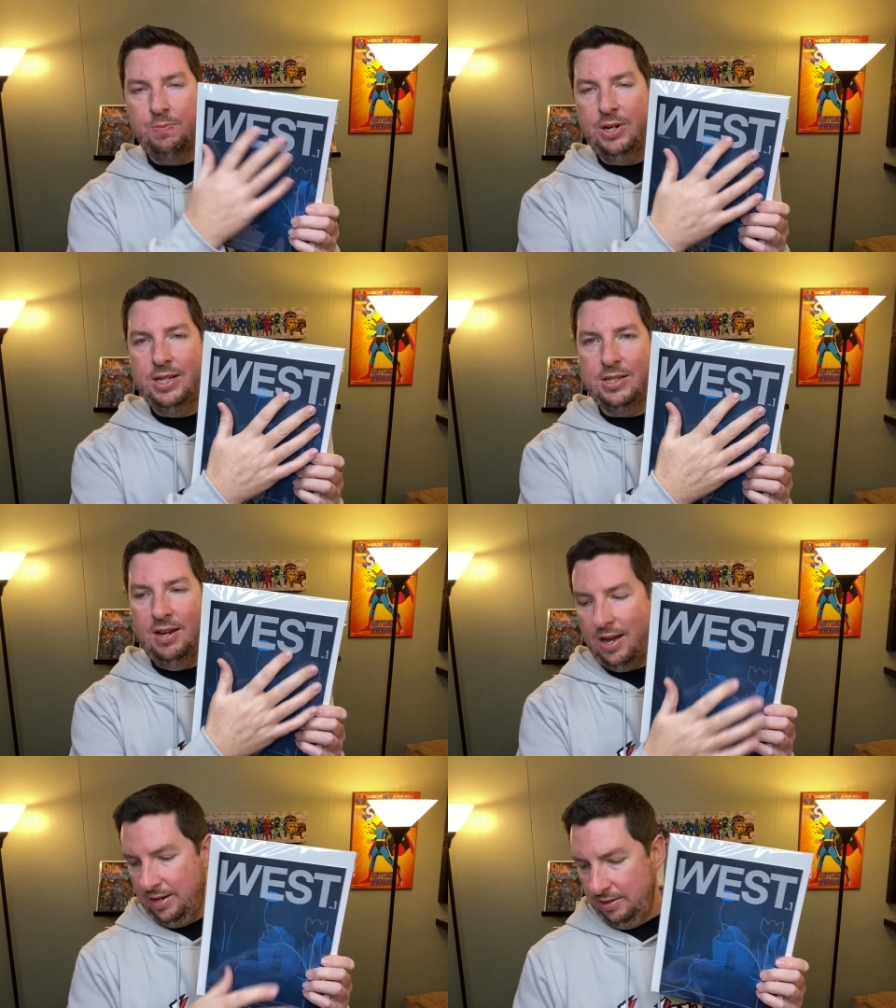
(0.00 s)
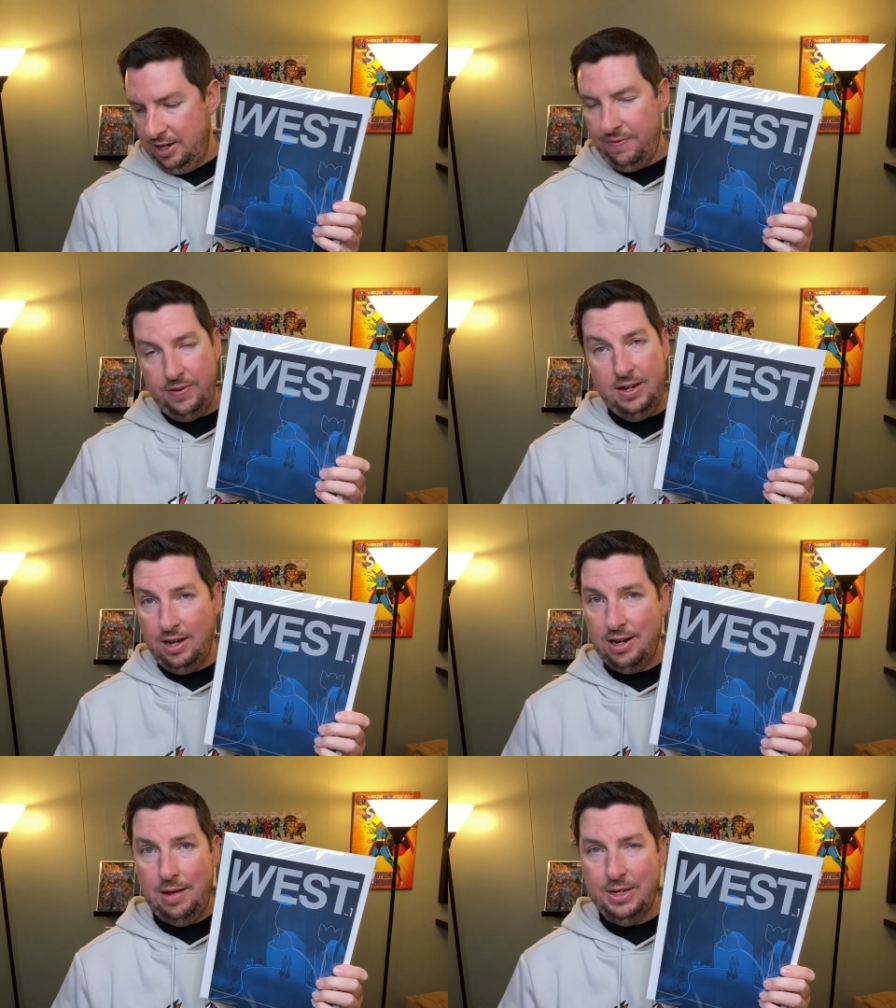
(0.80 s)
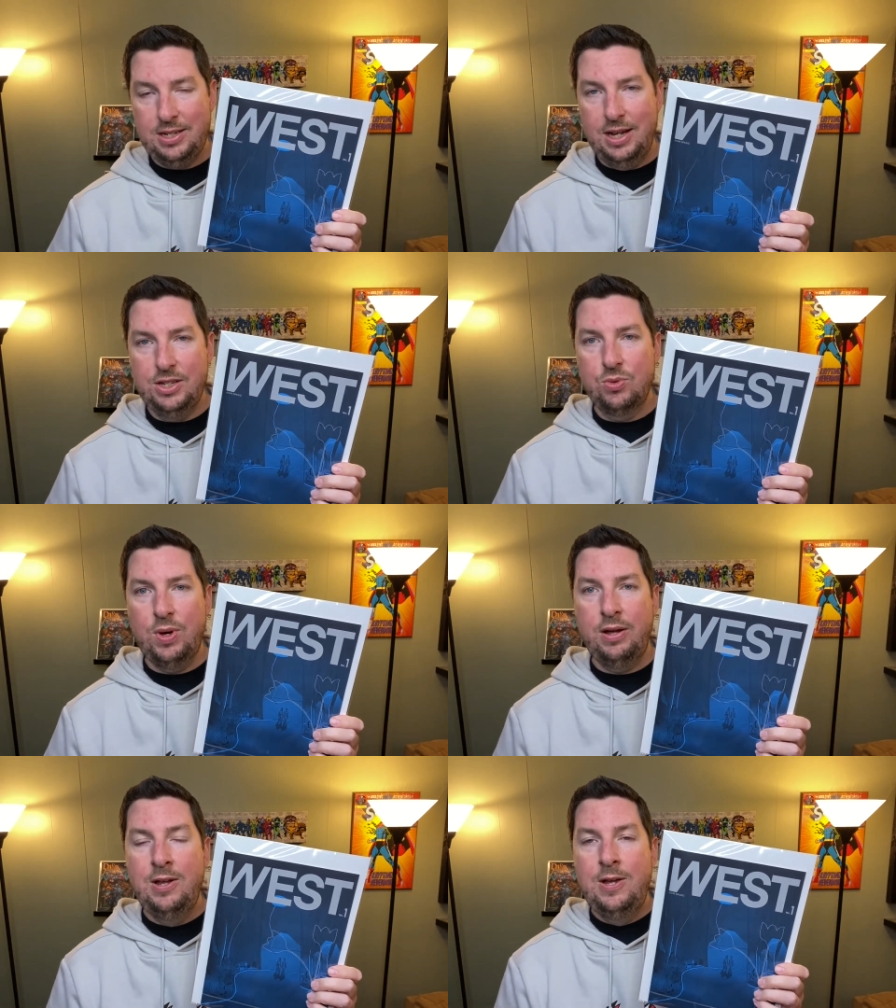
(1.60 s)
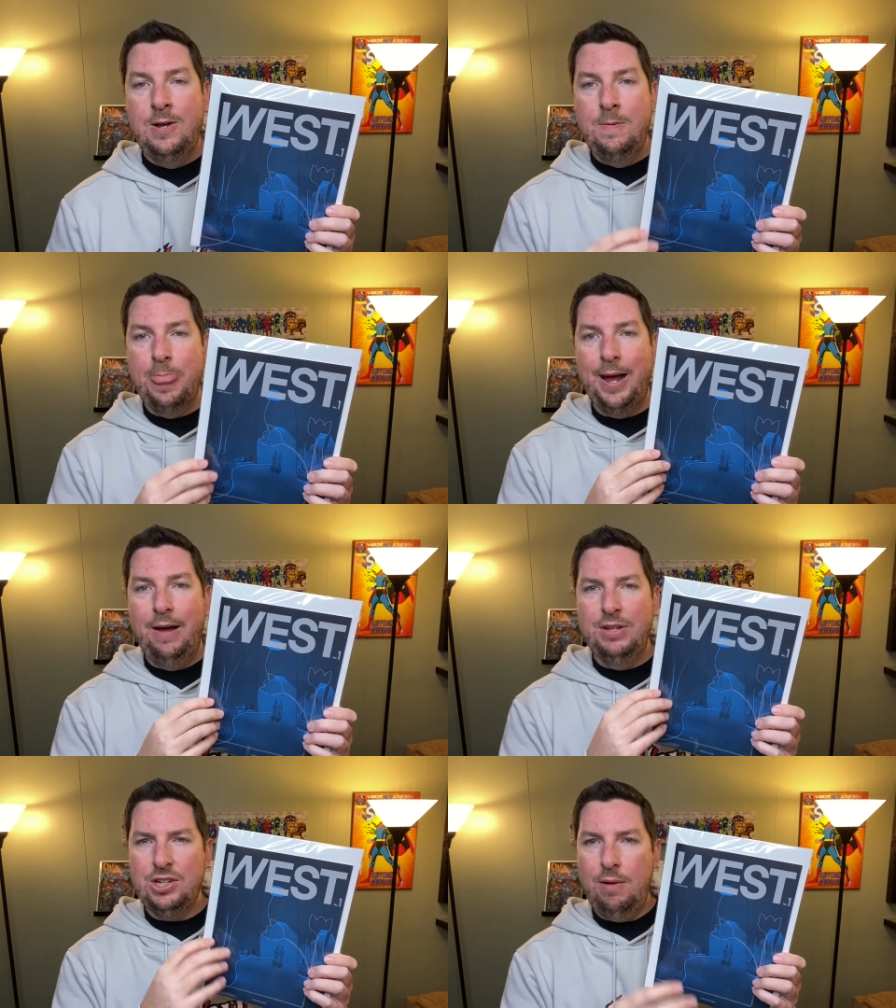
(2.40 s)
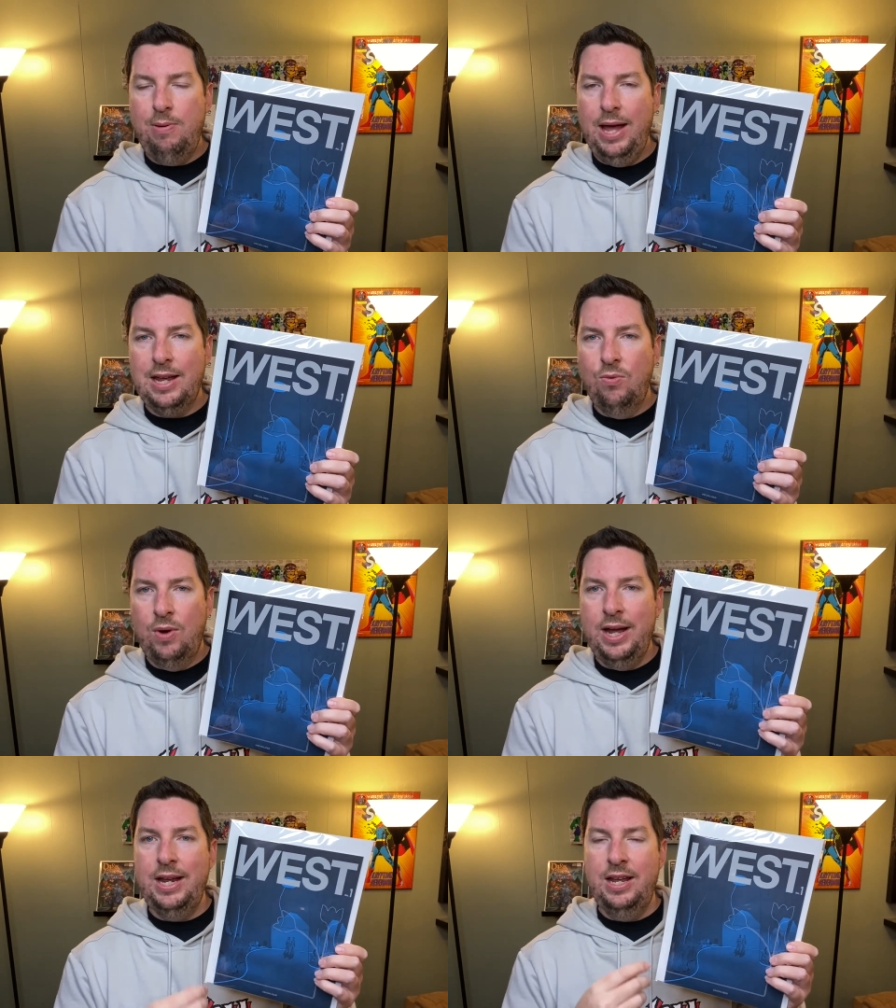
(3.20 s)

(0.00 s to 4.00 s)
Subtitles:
but it's not definitely not comic size as well. It's all black and white.